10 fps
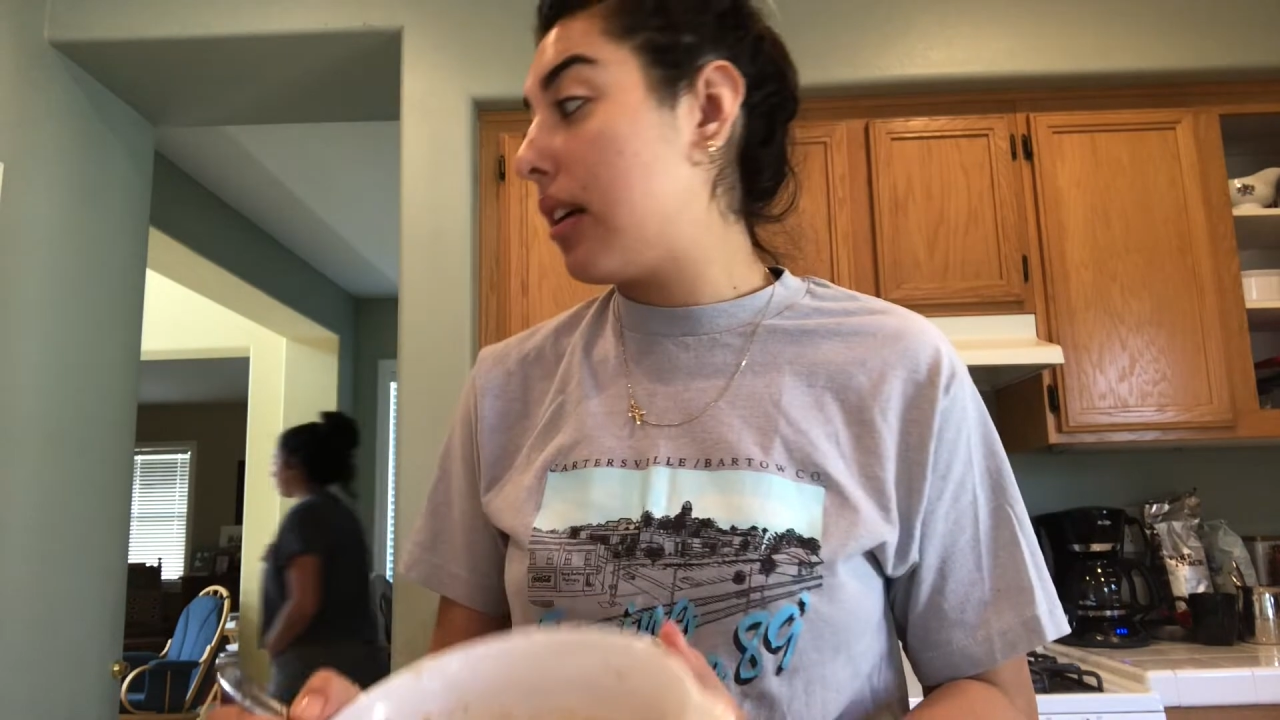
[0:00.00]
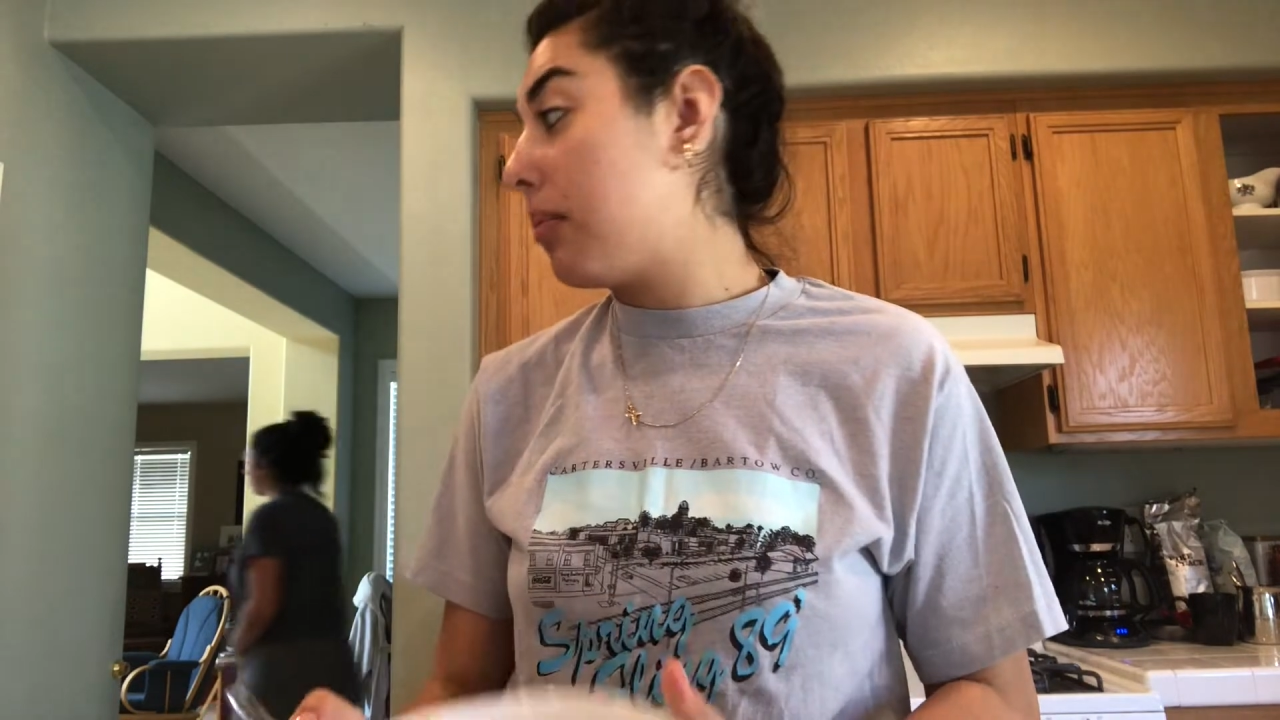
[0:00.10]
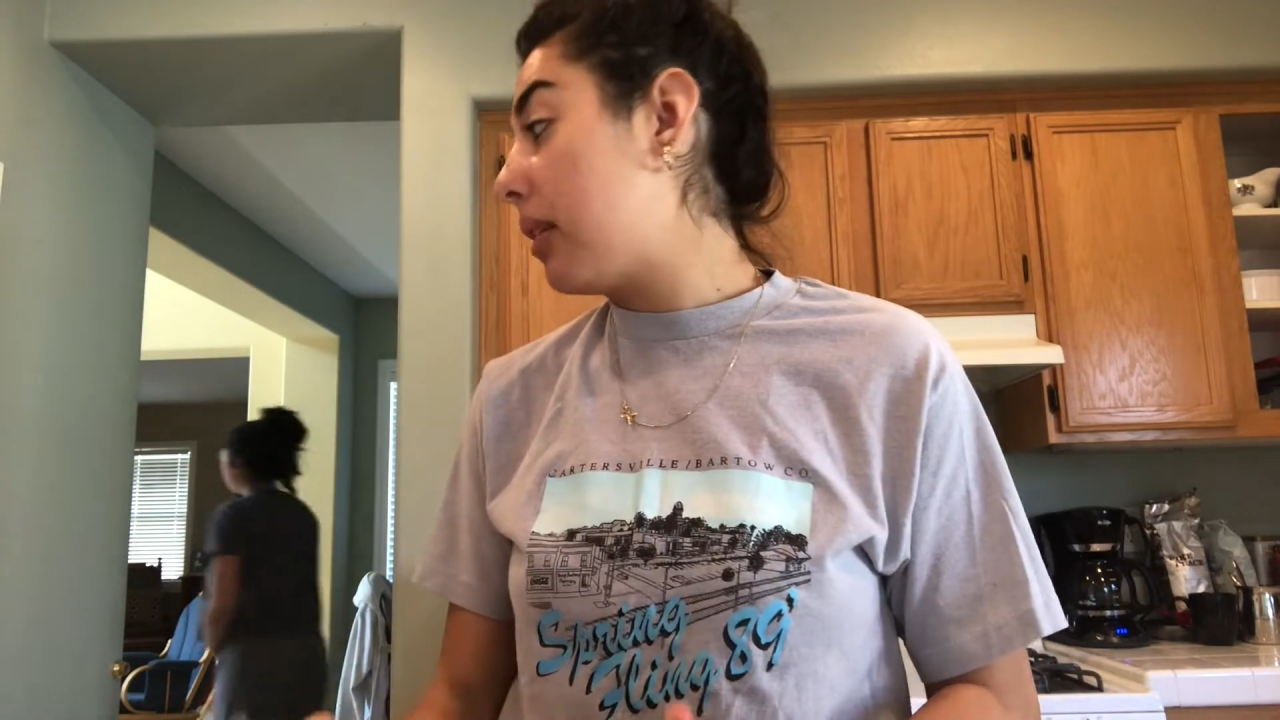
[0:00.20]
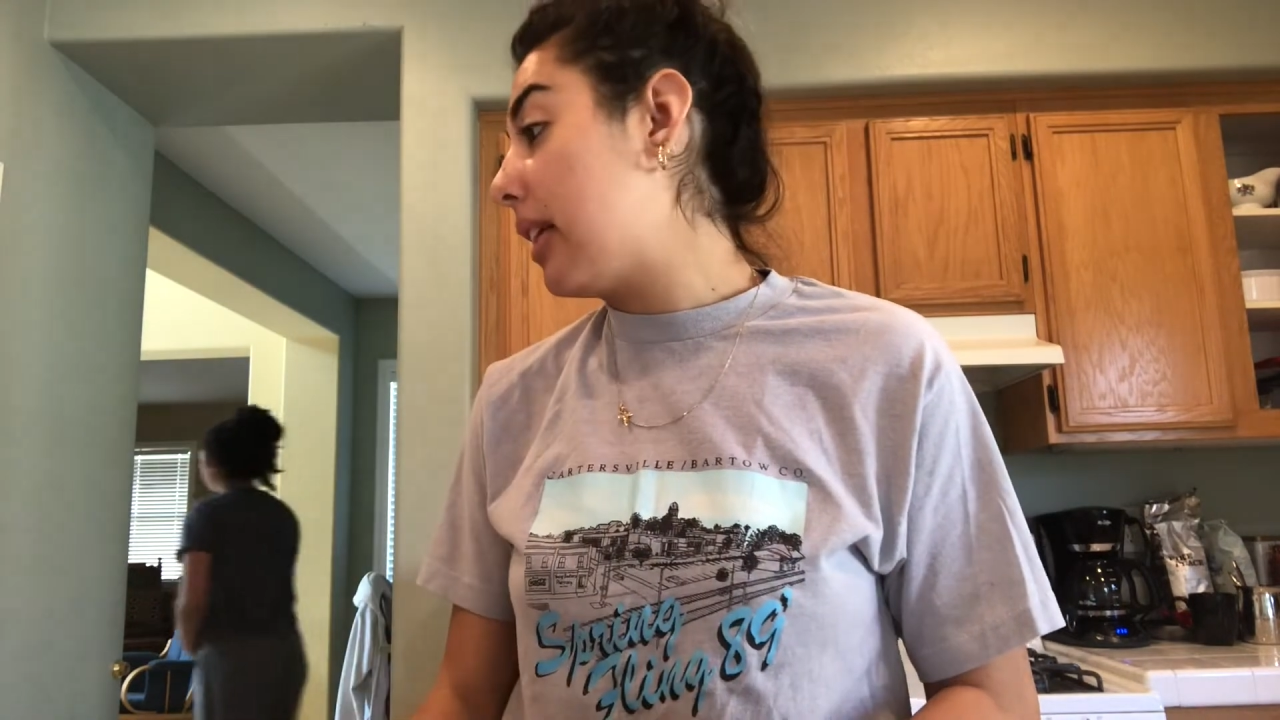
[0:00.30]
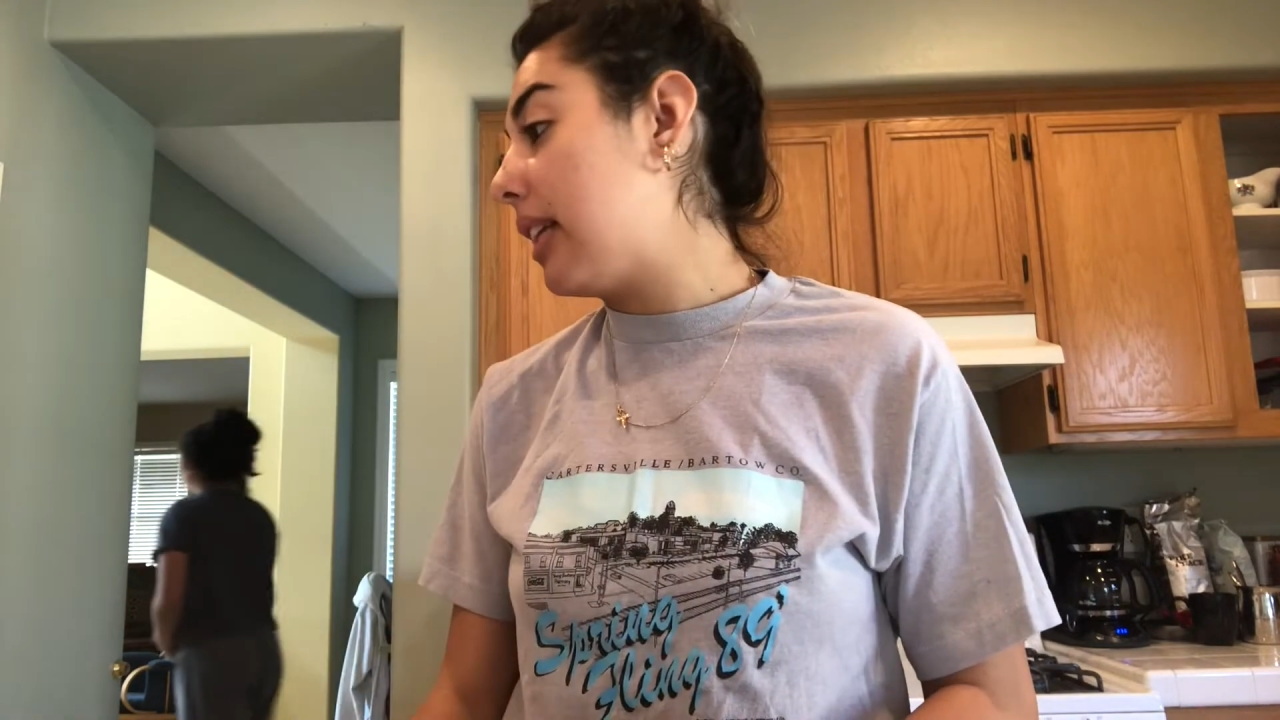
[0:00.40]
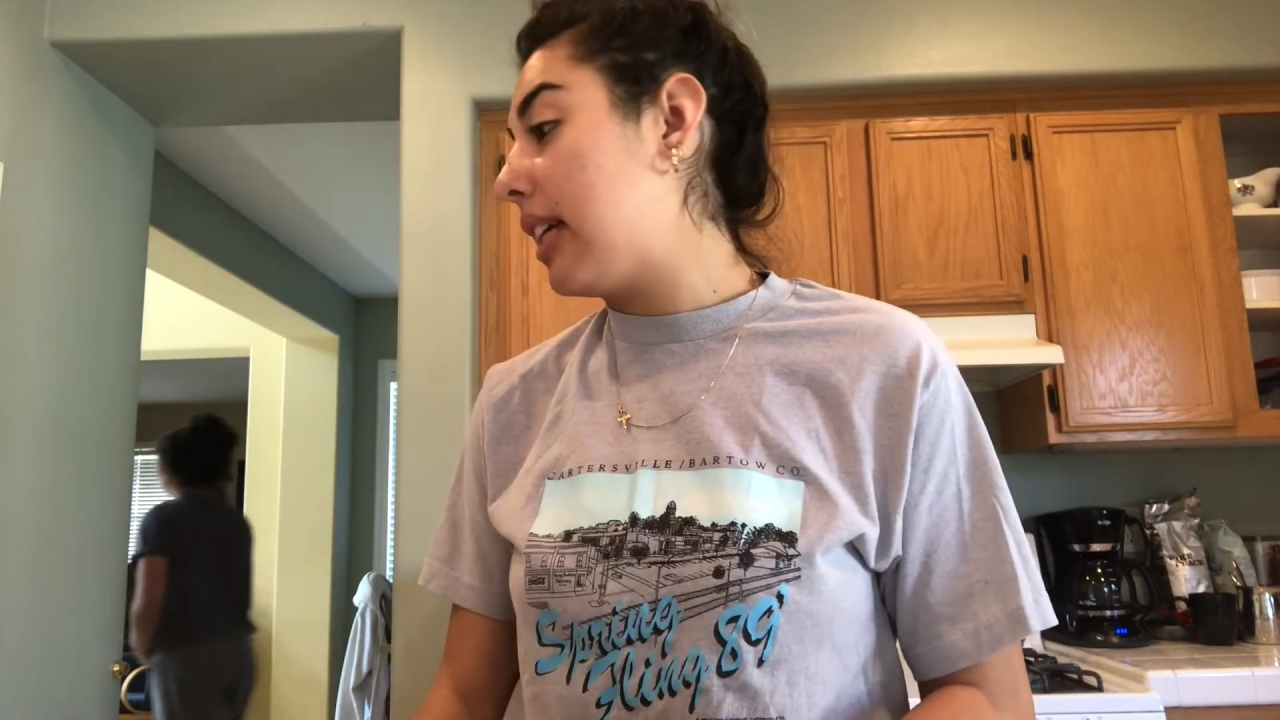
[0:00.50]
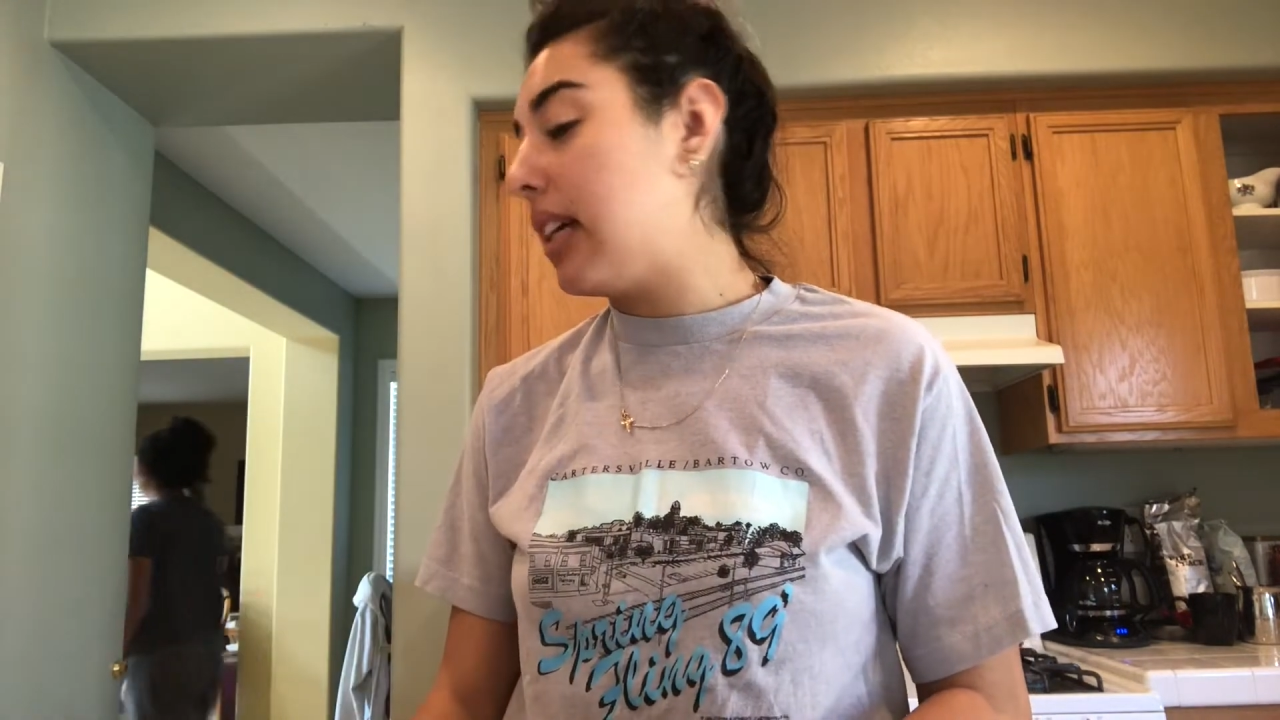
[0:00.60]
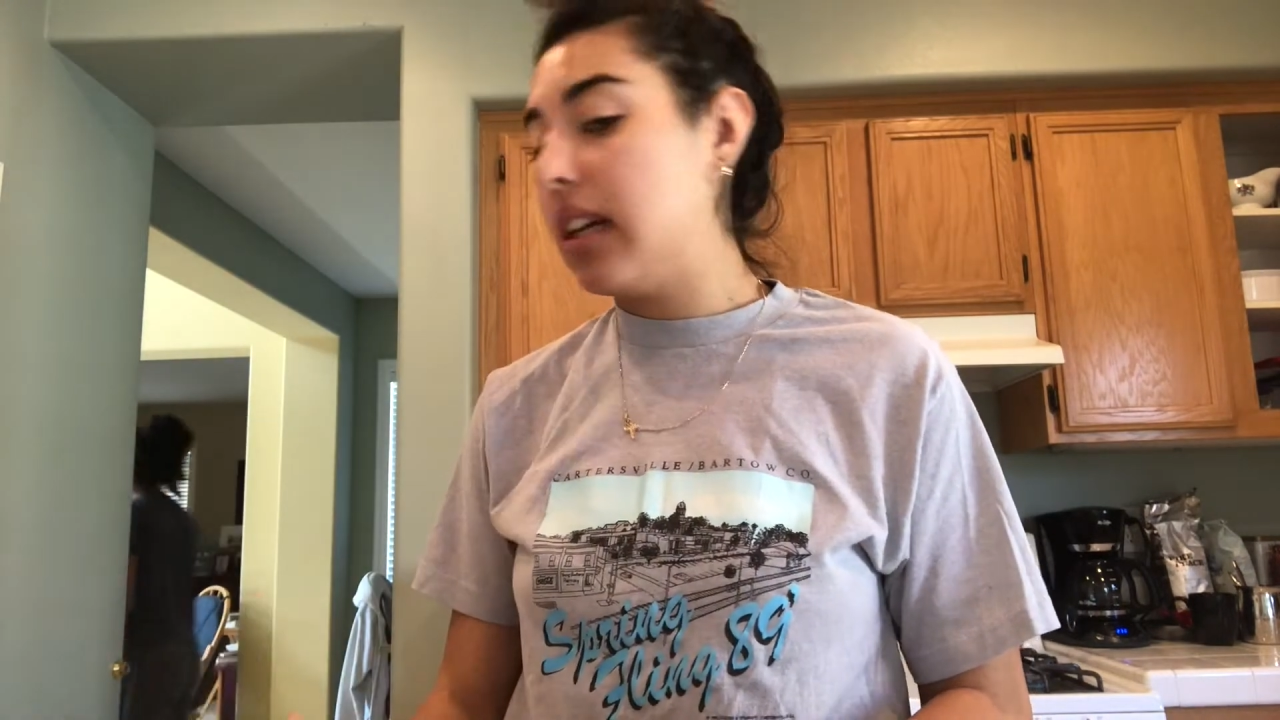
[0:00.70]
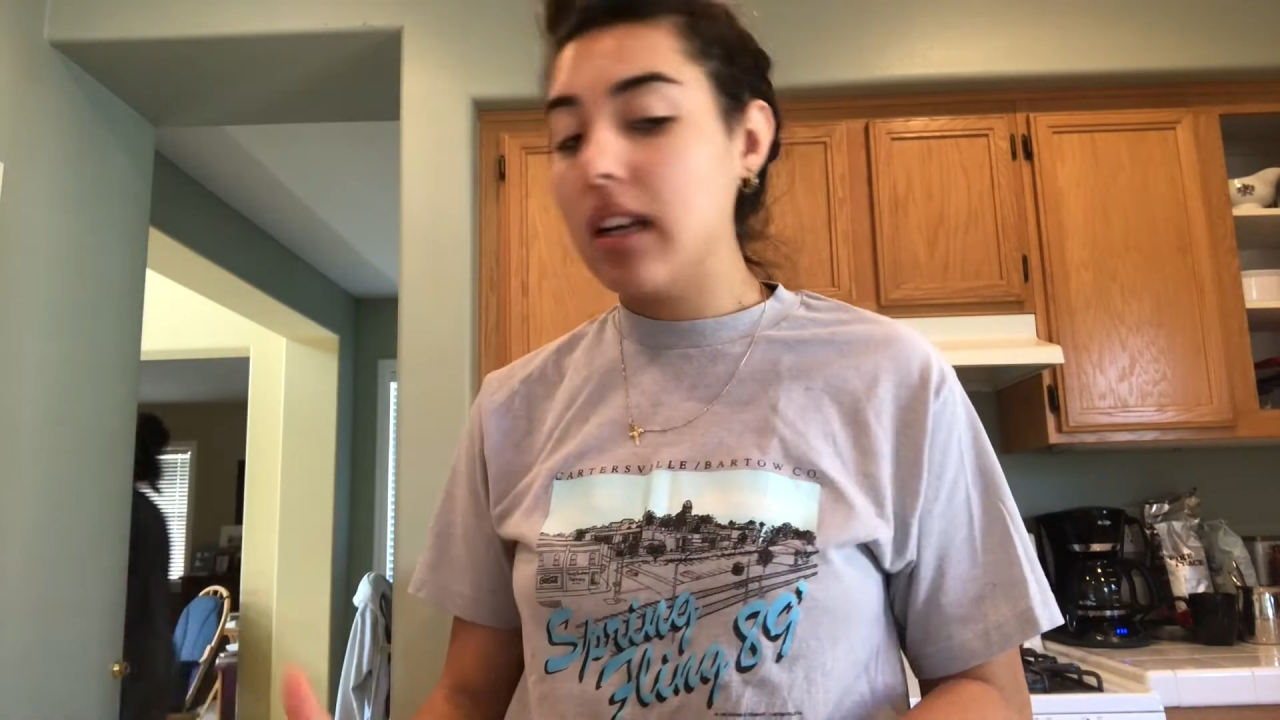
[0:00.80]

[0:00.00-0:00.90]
completely